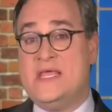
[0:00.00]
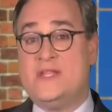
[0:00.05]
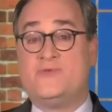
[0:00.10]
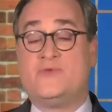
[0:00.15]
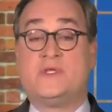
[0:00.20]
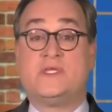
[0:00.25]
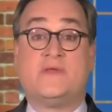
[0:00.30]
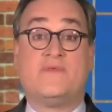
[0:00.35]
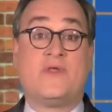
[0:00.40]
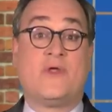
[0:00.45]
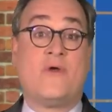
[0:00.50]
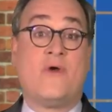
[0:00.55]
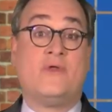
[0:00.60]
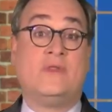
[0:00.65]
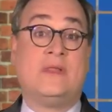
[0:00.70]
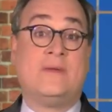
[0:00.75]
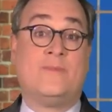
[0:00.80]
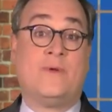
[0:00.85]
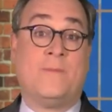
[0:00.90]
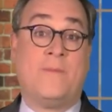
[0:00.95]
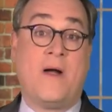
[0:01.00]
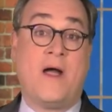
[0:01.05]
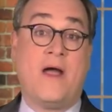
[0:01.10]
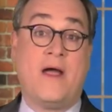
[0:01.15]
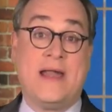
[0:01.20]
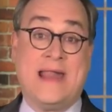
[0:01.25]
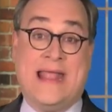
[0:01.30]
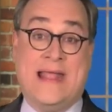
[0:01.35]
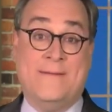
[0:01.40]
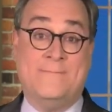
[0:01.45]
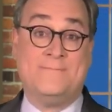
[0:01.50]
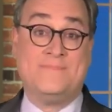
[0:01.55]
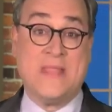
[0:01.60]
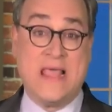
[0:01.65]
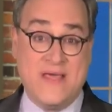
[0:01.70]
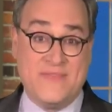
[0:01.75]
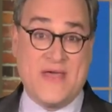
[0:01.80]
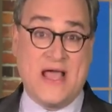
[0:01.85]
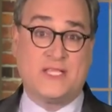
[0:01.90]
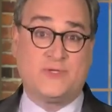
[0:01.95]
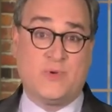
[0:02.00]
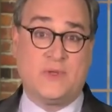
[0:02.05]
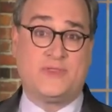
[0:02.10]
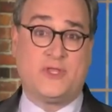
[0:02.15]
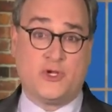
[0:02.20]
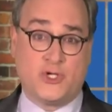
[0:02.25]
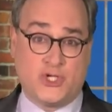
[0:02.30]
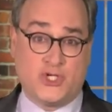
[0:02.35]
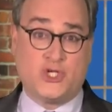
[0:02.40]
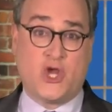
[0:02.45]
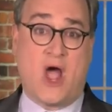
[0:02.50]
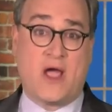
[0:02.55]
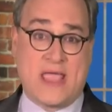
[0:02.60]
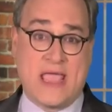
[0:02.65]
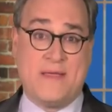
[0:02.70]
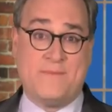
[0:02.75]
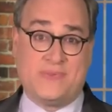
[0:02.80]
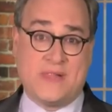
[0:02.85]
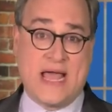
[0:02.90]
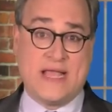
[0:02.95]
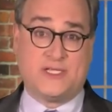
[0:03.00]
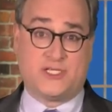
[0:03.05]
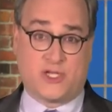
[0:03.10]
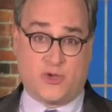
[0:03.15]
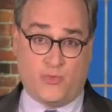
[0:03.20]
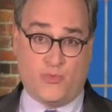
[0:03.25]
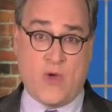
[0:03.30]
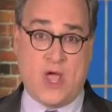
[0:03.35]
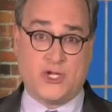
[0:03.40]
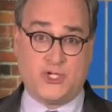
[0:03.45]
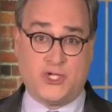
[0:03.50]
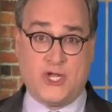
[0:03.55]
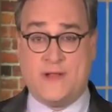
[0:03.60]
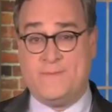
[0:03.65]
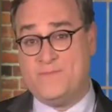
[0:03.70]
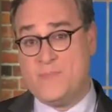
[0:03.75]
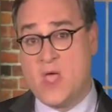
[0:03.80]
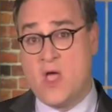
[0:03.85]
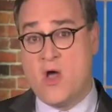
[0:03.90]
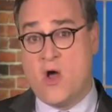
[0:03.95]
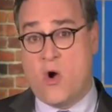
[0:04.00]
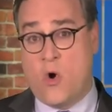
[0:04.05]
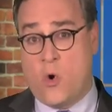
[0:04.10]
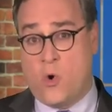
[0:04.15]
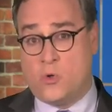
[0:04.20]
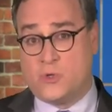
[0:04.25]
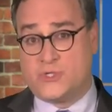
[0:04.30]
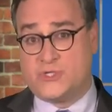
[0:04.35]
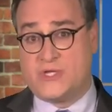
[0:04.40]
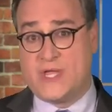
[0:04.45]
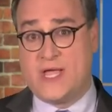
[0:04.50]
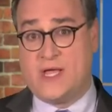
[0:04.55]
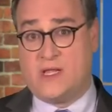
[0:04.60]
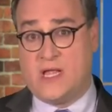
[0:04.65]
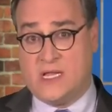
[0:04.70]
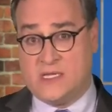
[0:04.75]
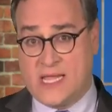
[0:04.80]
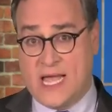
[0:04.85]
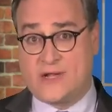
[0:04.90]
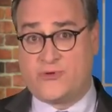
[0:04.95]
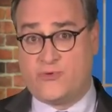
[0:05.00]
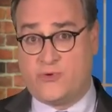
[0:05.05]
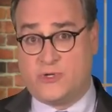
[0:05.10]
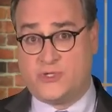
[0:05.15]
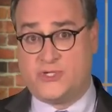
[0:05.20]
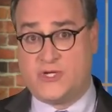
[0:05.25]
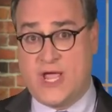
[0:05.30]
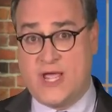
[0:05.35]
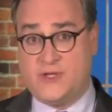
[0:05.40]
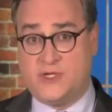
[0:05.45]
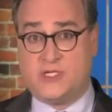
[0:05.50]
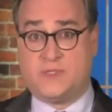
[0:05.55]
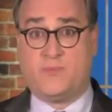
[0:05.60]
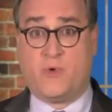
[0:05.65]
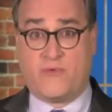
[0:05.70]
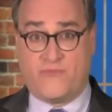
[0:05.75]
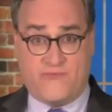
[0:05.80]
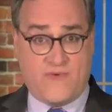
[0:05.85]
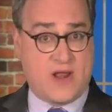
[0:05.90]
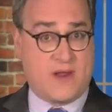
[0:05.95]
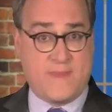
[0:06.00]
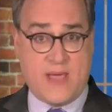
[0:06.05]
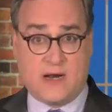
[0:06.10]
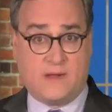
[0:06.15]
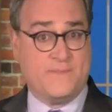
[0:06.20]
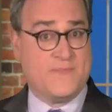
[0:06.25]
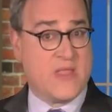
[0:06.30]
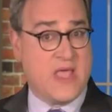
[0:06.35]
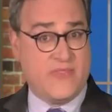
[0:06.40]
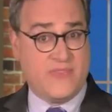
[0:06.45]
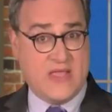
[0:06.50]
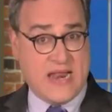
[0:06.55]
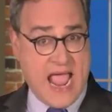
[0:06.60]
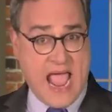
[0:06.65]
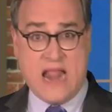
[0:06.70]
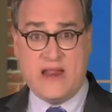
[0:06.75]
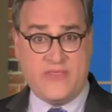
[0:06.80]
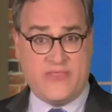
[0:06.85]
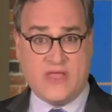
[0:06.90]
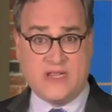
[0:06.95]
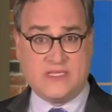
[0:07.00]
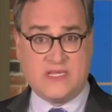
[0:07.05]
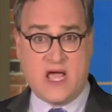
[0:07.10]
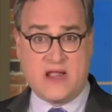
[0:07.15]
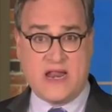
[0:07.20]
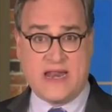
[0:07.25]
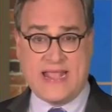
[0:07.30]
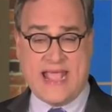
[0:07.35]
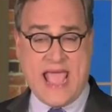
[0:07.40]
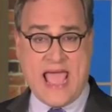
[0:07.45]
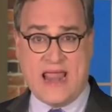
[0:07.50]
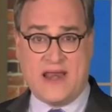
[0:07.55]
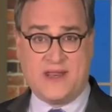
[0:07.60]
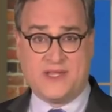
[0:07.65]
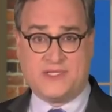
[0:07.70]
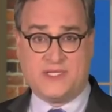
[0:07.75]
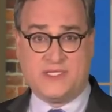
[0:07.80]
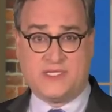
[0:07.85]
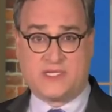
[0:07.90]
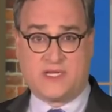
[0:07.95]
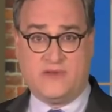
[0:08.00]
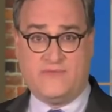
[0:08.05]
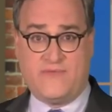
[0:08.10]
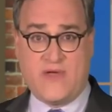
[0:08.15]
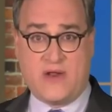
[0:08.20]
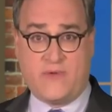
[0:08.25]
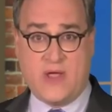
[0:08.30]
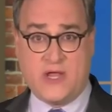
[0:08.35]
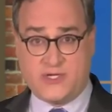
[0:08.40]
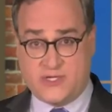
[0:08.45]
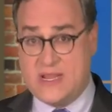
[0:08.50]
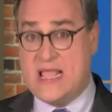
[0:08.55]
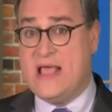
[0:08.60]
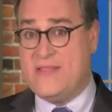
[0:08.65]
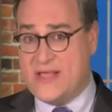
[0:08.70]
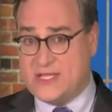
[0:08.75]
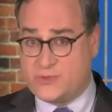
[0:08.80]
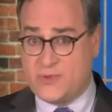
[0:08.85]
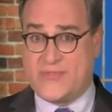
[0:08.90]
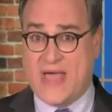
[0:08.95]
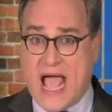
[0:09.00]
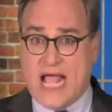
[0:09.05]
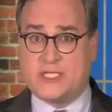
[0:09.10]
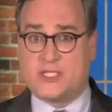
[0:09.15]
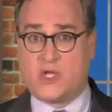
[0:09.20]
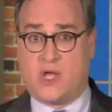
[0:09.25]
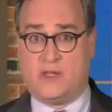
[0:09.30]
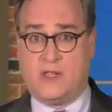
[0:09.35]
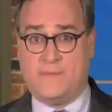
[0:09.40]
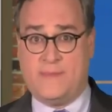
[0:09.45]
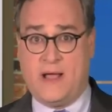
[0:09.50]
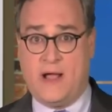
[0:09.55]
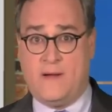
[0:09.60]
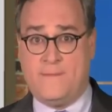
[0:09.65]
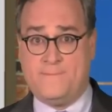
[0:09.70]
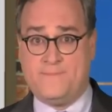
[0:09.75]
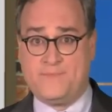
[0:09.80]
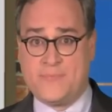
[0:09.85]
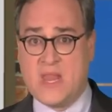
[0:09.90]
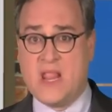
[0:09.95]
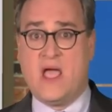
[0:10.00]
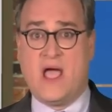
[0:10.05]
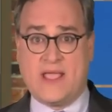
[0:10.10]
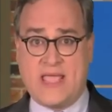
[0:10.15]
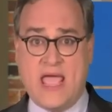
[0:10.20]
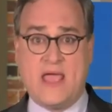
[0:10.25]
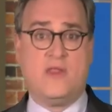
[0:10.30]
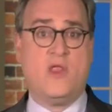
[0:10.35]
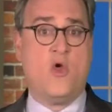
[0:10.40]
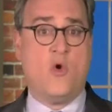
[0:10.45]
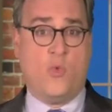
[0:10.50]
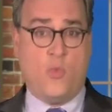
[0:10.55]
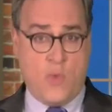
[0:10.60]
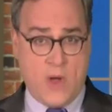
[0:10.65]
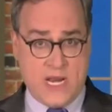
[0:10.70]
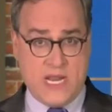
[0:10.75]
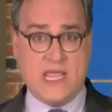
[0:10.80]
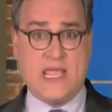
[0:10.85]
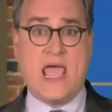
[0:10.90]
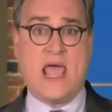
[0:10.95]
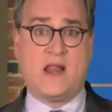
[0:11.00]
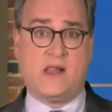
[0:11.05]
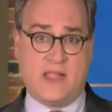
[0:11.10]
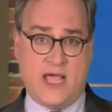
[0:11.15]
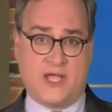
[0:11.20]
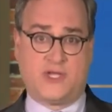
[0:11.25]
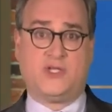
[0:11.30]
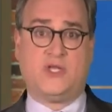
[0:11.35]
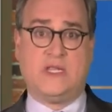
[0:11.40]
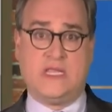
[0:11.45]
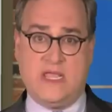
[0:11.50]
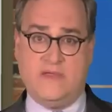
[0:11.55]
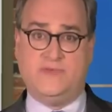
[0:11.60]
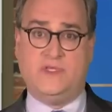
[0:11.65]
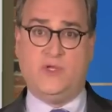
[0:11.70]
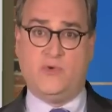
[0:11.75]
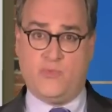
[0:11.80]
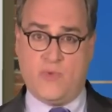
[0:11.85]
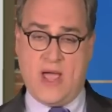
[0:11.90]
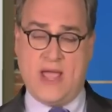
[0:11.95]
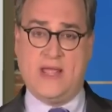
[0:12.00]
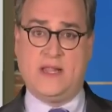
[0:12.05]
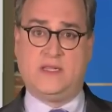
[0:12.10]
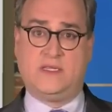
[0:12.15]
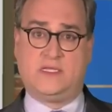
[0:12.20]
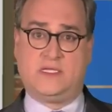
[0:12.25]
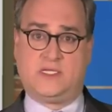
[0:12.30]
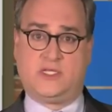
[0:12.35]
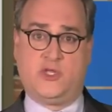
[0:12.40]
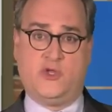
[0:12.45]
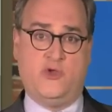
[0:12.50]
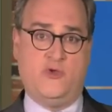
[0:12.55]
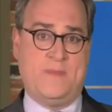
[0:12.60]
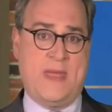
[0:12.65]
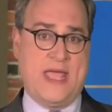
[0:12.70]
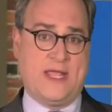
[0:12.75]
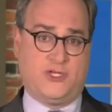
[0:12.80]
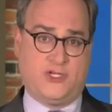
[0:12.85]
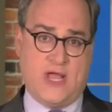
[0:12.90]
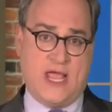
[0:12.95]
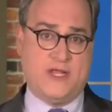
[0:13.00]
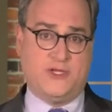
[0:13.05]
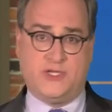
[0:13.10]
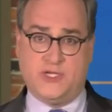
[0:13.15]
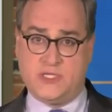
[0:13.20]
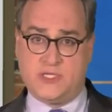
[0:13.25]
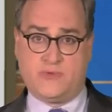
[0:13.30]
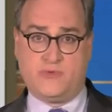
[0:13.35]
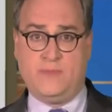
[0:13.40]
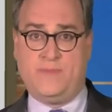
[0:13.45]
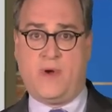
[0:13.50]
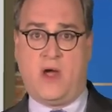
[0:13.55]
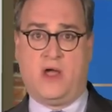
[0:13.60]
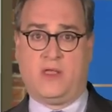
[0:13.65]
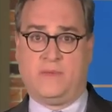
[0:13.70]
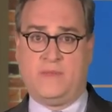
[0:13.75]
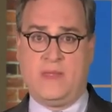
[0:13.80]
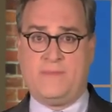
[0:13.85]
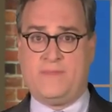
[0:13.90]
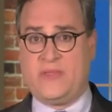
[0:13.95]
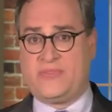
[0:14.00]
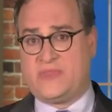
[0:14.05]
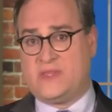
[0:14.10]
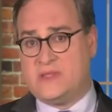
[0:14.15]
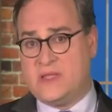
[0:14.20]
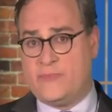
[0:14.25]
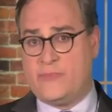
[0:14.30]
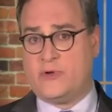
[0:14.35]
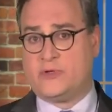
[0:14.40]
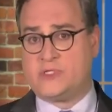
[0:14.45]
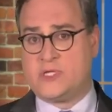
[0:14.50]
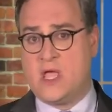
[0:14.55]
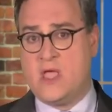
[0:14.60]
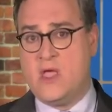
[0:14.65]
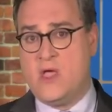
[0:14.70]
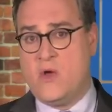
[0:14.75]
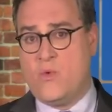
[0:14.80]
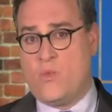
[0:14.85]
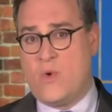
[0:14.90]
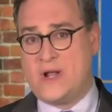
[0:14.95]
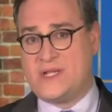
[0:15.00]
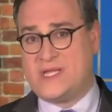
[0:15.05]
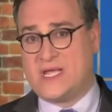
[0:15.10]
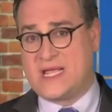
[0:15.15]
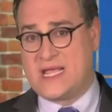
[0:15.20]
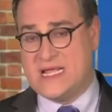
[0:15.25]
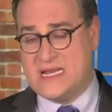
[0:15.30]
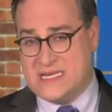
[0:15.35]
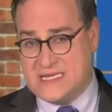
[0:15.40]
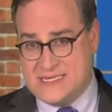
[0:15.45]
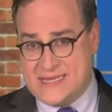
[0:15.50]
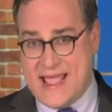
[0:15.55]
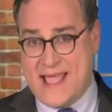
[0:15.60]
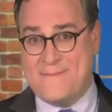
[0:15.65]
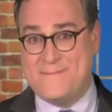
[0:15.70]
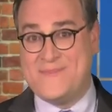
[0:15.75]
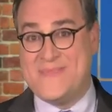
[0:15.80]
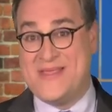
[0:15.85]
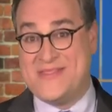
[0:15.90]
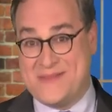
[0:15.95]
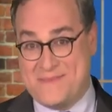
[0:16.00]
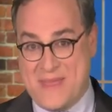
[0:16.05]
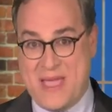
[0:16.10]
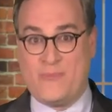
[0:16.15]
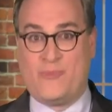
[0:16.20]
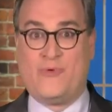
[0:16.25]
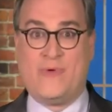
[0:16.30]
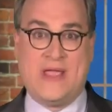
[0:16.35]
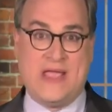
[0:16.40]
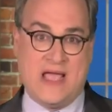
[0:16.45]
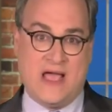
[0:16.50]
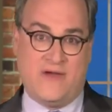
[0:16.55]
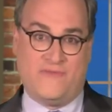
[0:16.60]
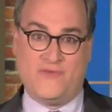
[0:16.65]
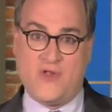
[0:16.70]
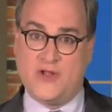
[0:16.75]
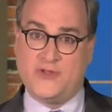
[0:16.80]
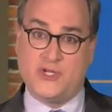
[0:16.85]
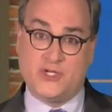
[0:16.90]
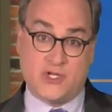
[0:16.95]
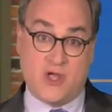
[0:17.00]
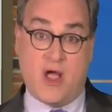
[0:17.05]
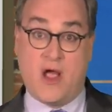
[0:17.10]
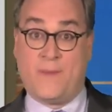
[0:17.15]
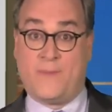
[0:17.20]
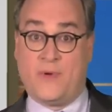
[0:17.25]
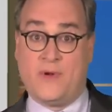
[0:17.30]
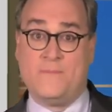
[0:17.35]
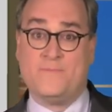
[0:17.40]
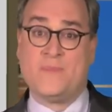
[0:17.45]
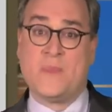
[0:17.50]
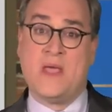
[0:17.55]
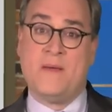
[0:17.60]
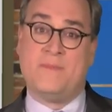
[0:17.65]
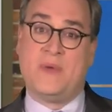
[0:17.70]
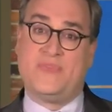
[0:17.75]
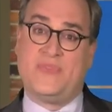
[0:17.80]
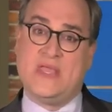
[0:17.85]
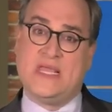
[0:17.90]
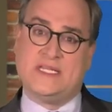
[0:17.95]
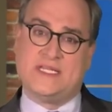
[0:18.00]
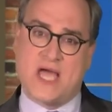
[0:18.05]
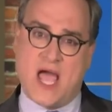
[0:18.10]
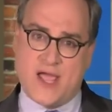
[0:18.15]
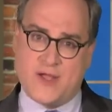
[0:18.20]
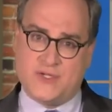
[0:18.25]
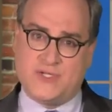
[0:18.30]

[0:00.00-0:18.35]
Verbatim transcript: interests of their own Liberal Party. That's what their shocking plans to rush in wholesale electoral changes, more fundamental than anything done in Canada since Confederation. That's what that's all about. Again, winning an election gives you rights to make changes through Parliament, but the Liberals want to condemn the memory of not just Harper, but the entire